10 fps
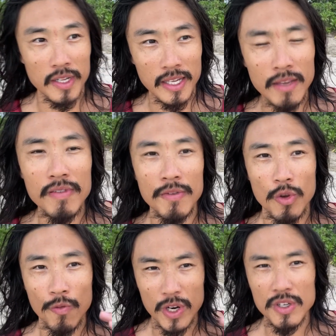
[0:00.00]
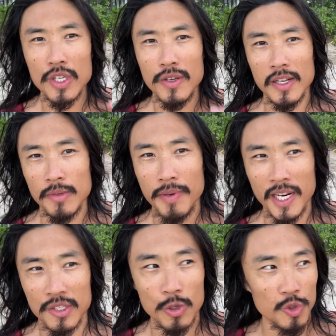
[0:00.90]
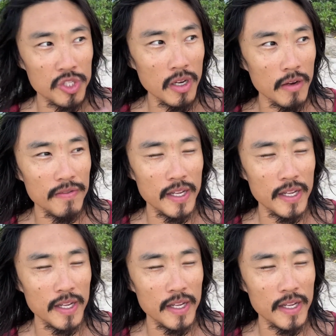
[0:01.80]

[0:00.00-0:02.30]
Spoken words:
like even if you're very good at the practical stuff,